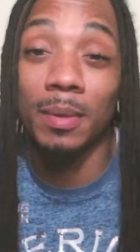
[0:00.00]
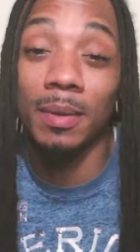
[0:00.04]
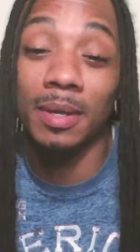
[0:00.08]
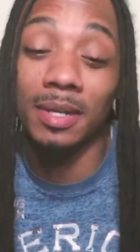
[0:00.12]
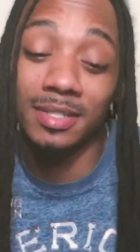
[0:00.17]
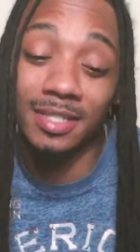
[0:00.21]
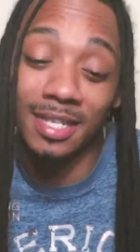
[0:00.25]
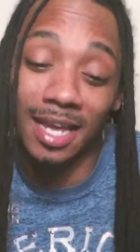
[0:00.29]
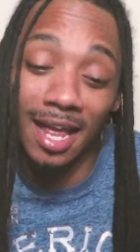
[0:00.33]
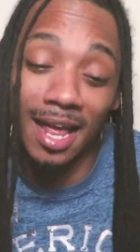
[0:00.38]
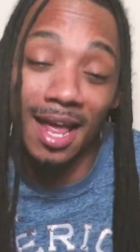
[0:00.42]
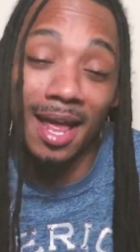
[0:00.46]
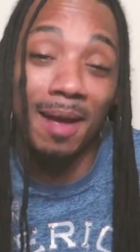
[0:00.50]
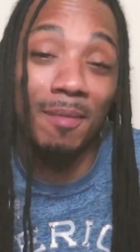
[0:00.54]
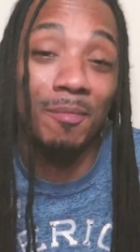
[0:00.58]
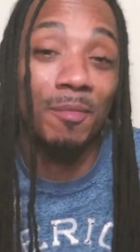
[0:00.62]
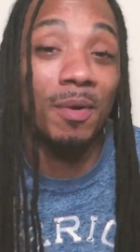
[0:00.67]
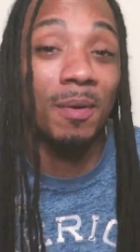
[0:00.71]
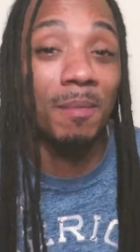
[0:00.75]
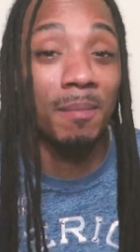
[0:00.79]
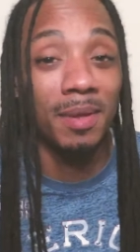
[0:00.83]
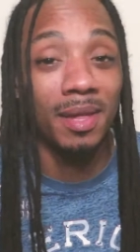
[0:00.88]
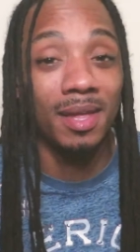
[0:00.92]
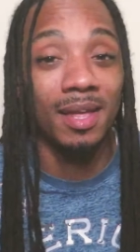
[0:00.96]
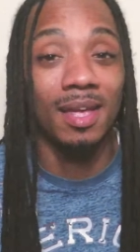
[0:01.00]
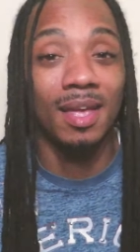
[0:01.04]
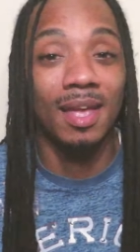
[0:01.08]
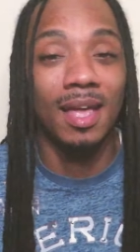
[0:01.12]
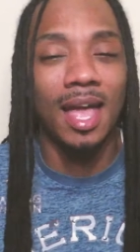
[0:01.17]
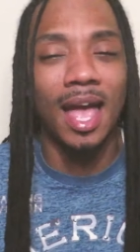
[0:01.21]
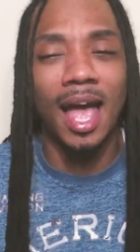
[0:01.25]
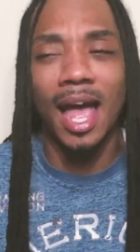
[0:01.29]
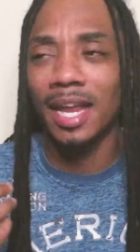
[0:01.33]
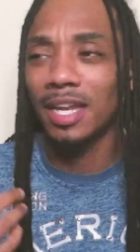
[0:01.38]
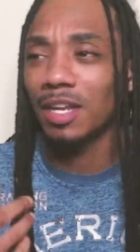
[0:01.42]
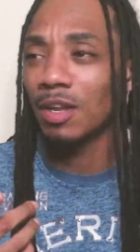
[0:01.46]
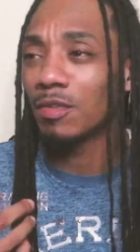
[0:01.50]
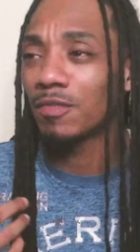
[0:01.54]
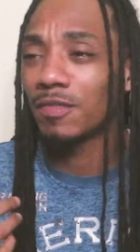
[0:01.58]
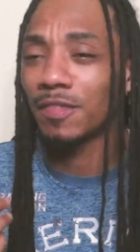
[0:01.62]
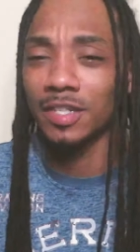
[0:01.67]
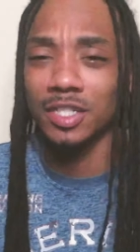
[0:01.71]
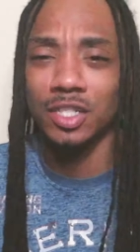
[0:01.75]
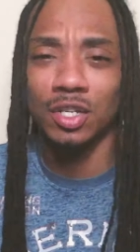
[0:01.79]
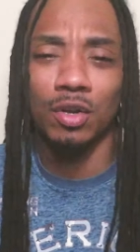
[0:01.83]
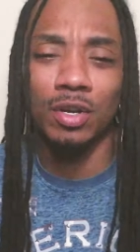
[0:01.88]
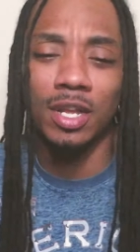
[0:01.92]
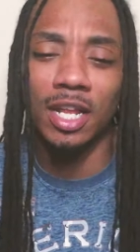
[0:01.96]
your time with me? I know
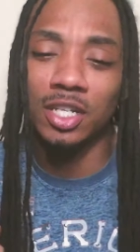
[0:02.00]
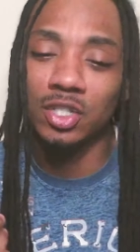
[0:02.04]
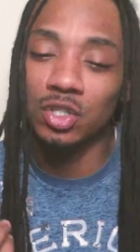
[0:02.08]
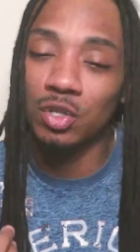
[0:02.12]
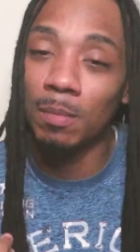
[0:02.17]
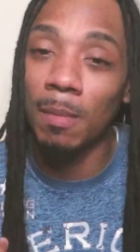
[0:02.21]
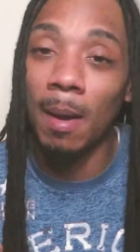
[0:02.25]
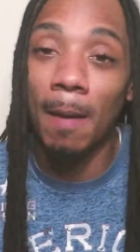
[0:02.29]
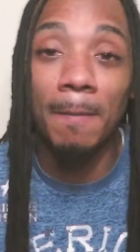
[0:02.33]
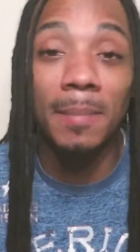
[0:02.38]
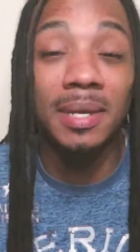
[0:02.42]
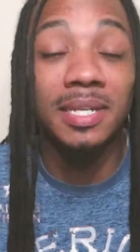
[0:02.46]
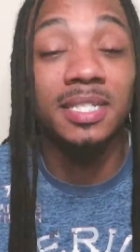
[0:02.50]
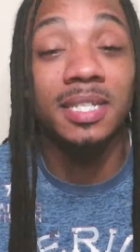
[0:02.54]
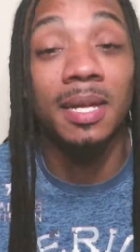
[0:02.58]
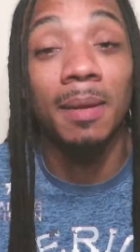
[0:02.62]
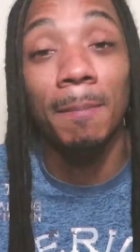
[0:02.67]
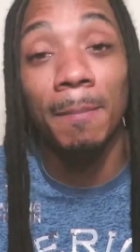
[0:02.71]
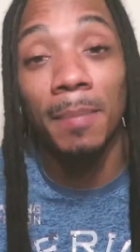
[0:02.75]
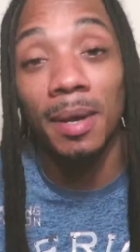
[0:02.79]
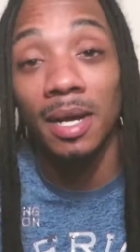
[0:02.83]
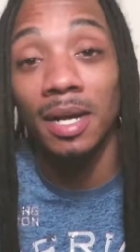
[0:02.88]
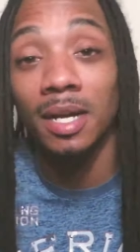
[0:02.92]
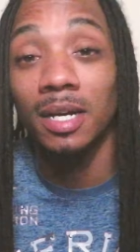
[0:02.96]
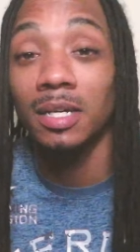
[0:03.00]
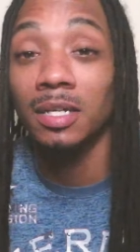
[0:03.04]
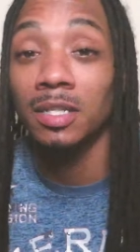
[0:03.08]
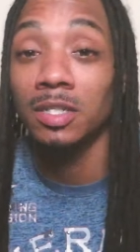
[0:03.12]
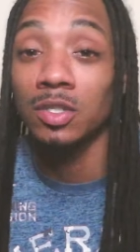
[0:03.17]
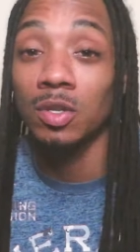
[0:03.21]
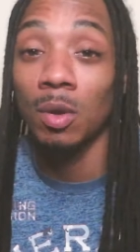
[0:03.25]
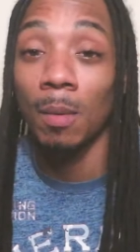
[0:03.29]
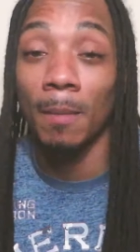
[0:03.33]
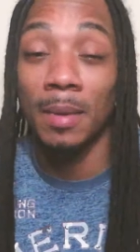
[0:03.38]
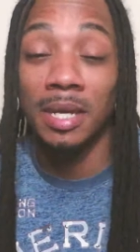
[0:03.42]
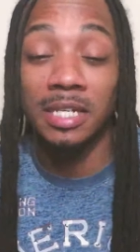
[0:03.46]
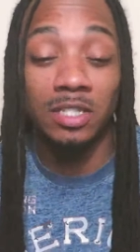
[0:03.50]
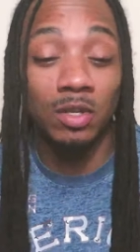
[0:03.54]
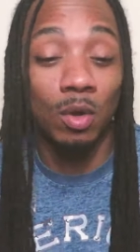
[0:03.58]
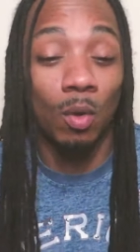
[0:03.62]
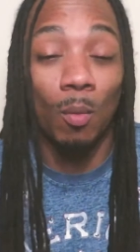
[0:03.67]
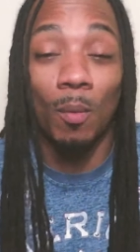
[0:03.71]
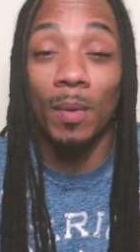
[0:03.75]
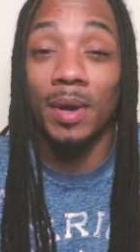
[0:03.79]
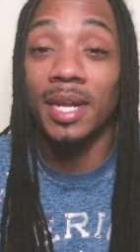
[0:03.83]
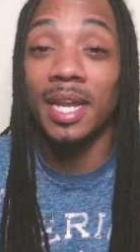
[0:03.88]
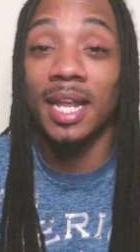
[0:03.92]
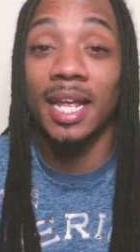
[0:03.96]
for sure that you my missing puzzle piece.
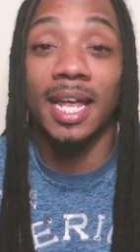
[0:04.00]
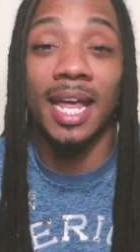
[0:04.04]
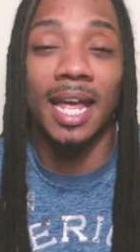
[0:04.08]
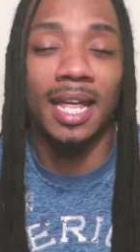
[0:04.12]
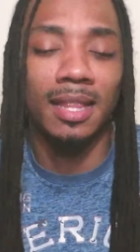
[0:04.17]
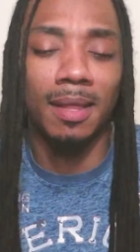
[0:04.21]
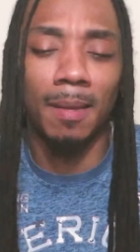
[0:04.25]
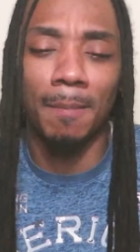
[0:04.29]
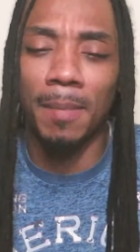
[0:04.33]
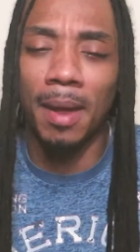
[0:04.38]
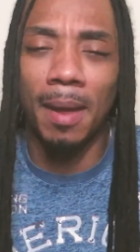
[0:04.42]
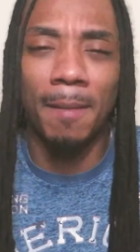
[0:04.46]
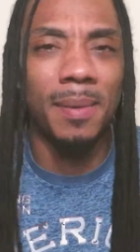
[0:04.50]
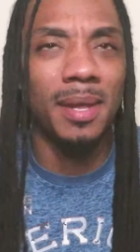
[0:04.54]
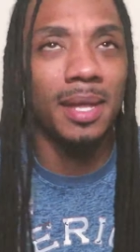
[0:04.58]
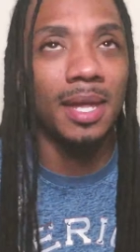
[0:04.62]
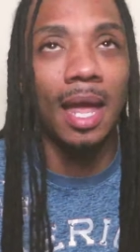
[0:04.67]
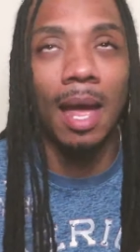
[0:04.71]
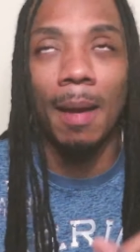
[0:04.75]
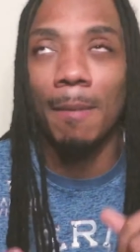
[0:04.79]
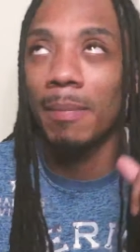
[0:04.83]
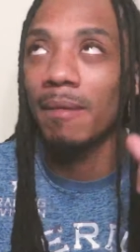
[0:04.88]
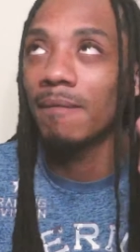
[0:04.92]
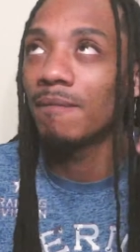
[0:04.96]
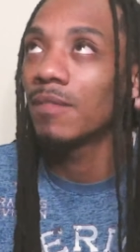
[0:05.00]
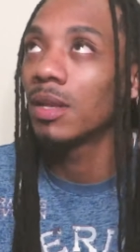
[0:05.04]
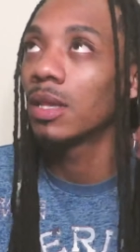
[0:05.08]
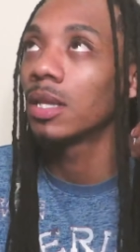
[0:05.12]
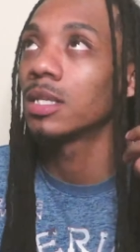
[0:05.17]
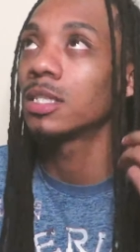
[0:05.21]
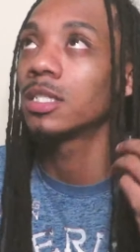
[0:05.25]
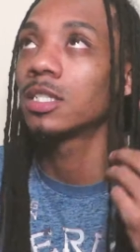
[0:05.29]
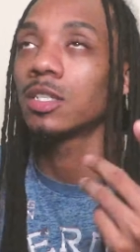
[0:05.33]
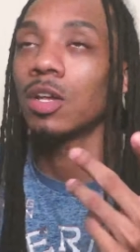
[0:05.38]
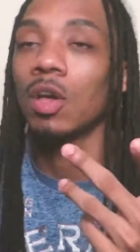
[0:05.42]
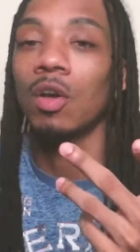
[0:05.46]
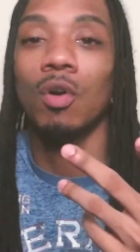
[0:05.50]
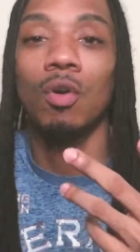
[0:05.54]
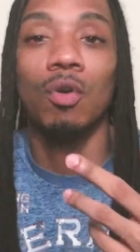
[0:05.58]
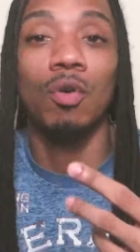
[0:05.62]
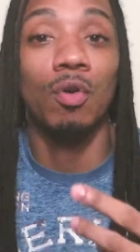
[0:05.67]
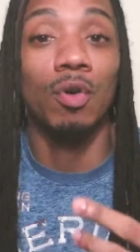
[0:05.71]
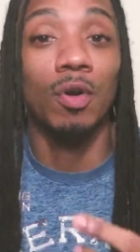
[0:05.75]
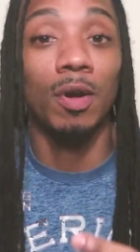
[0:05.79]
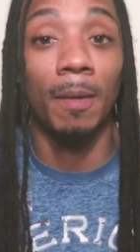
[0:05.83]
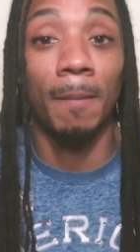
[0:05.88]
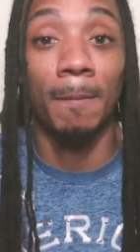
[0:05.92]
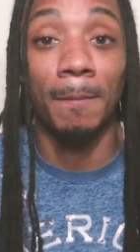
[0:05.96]
When we together, baby, I be feeling
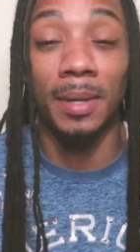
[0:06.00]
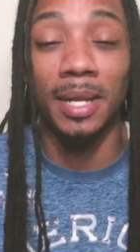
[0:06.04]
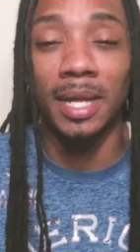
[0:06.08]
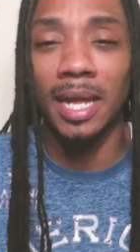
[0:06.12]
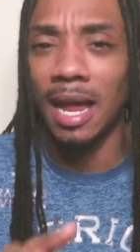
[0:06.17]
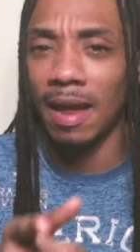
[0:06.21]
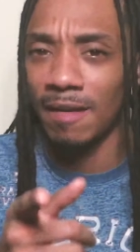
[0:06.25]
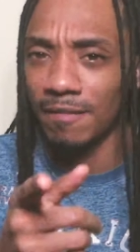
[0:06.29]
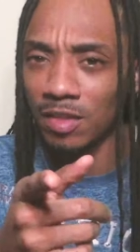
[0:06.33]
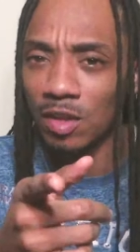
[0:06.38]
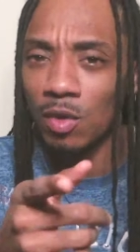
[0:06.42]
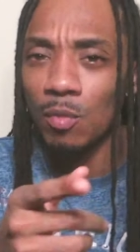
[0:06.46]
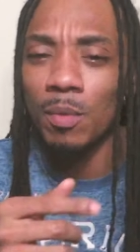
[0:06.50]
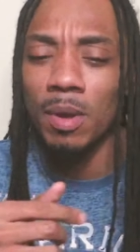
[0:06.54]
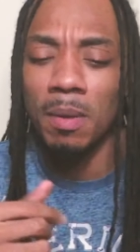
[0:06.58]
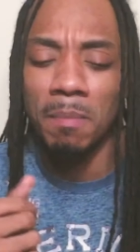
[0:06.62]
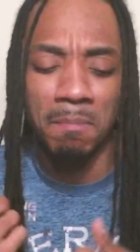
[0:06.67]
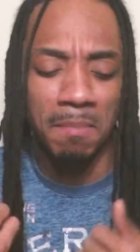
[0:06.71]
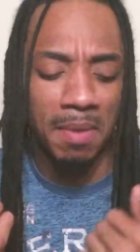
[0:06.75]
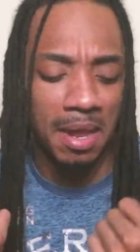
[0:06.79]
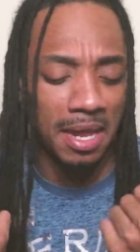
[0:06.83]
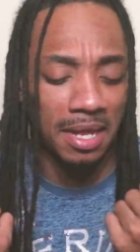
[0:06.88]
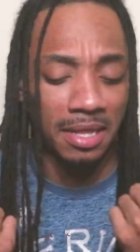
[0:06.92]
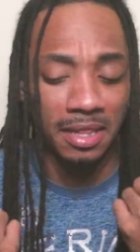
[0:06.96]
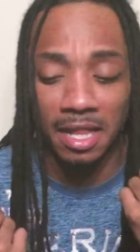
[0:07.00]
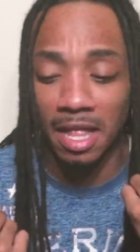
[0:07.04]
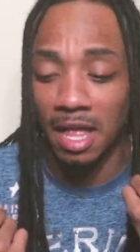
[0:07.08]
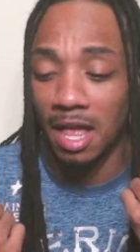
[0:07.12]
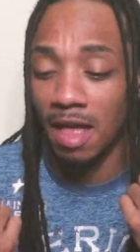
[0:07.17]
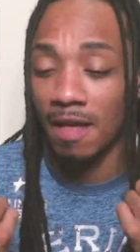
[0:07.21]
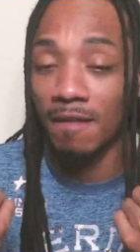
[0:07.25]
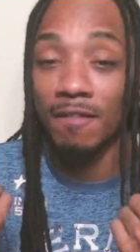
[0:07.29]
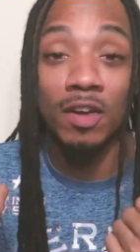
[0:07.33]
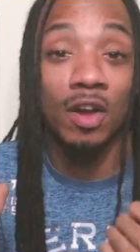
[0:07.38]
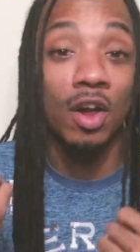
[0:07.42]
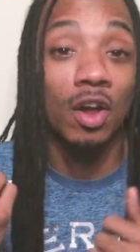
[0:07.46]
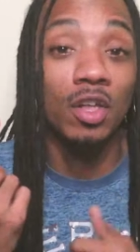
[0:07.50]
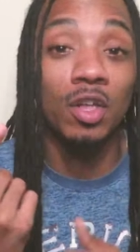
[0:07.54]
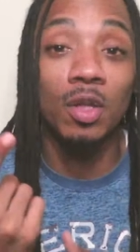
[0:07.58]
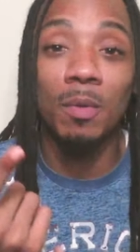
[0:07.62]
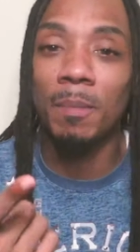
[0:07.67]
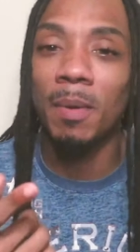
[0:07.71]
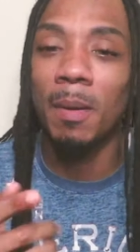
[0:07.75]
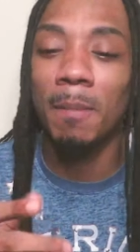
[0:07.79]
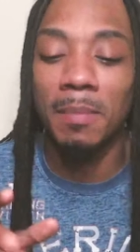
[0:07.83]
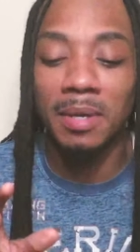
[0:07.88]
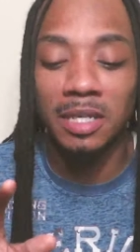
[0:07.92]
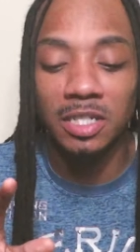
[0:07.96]
so complete. After we make love, girl, you
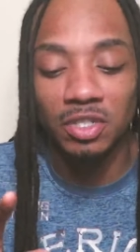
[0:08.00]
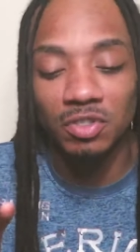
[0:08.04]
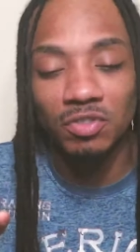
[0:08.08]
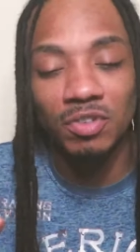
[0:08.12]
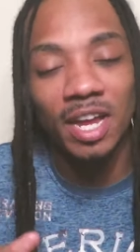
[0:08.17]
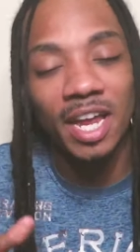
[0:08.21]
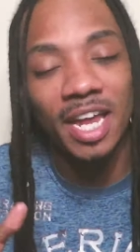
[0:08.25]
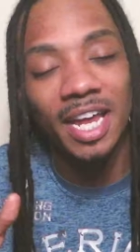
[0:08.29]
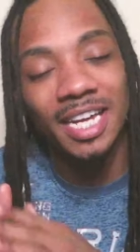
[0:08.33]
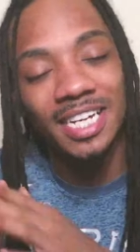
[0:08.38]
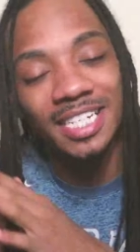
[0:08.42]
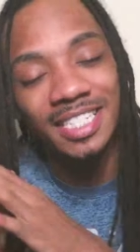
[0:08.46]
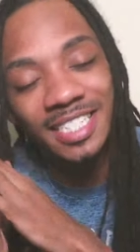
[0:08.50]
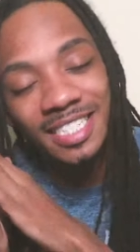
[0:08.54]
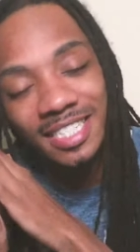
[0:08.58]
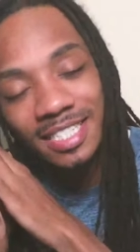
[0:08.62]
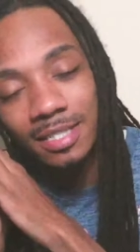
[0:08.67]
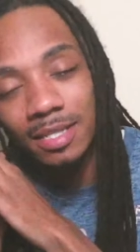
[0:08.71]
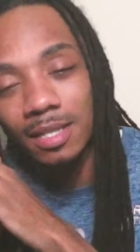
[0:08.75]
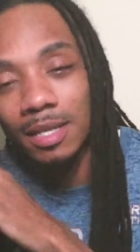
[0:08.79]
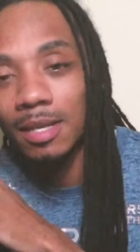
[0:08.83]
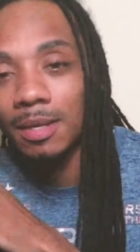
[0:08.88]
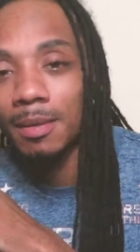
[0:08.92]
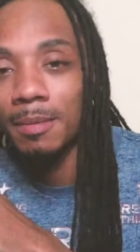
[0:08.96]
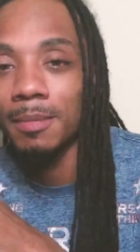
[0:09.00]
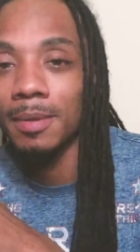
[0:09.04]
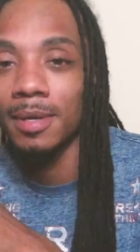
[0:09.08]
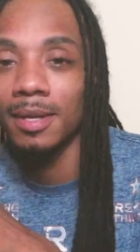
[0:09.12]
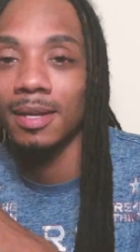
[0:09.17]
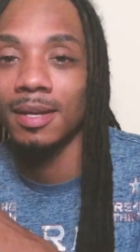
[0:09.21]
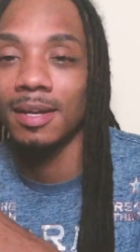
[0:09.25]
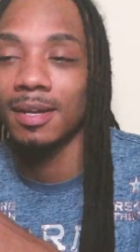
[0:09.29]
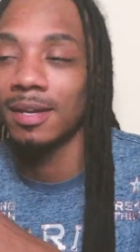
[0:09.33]
put me straight to sleep. And